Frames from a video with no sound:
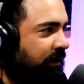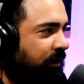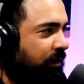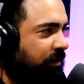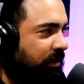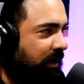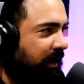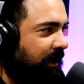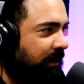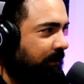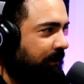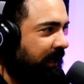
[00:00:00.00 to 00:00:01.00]
stuff
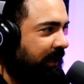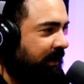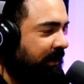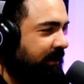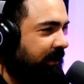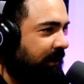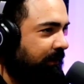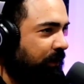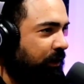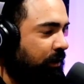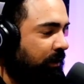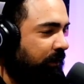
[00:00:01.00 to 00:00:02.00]
usually because
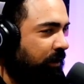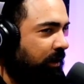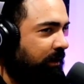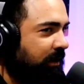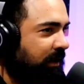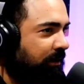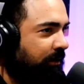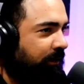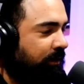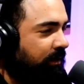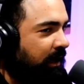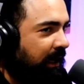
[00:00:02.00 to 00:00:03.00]
if you notice, I don't
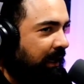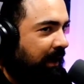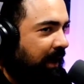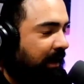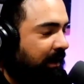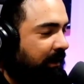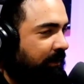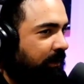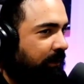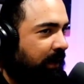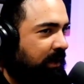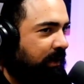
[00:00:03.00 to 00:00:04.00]
know
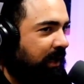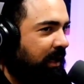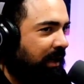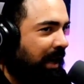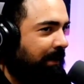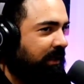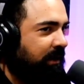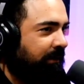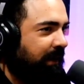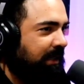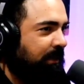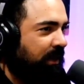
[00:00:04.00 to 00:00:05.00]
if you're friends with a lot of comics
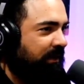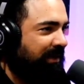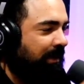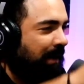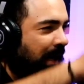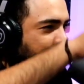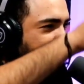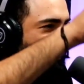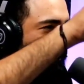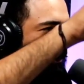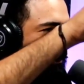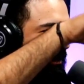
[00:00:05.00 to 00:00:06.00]
on Facebook, if something
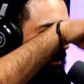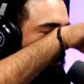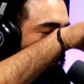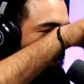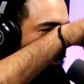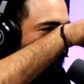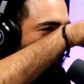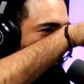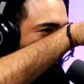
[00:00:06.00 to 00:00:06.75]
happens in the news, you go to their